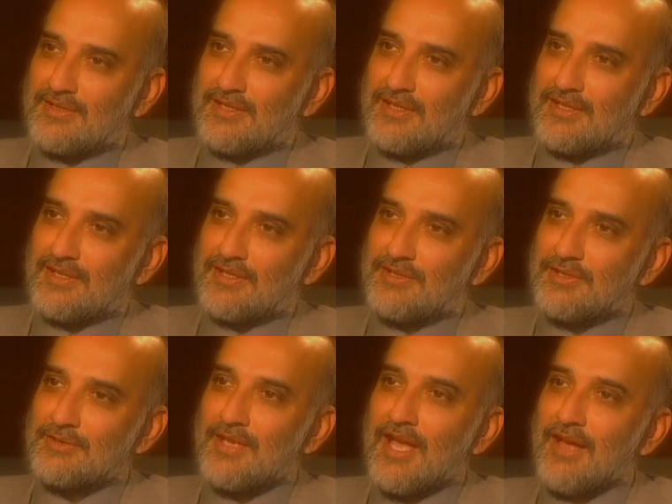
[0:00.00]
do
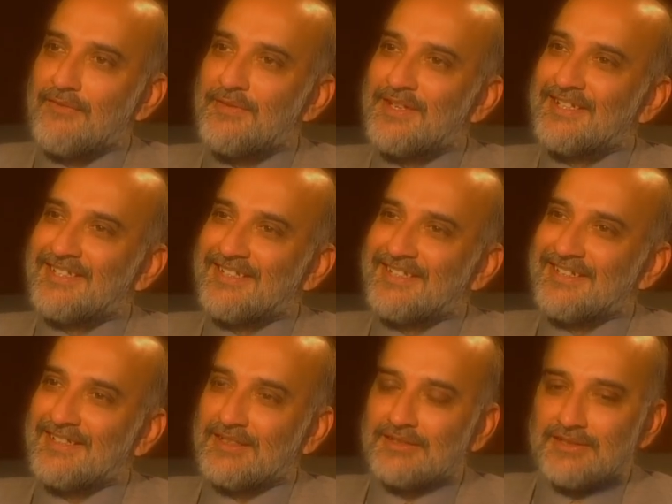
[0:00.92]
you have?
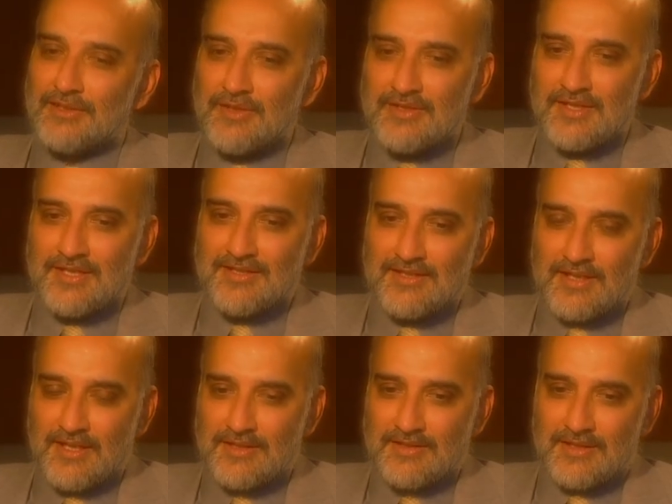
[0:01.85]

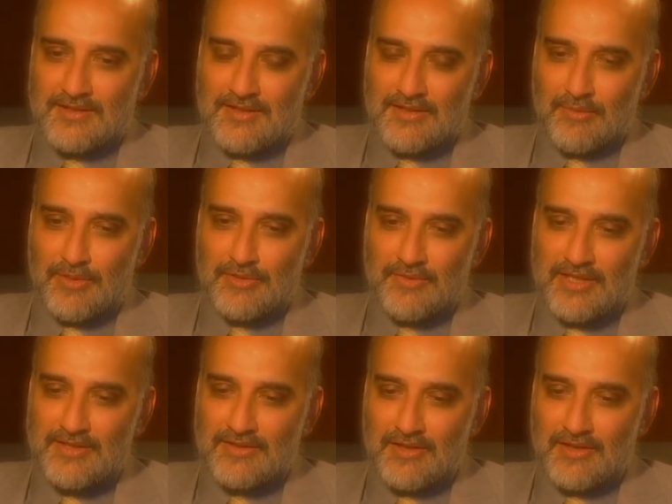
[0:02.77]
As someone who reads a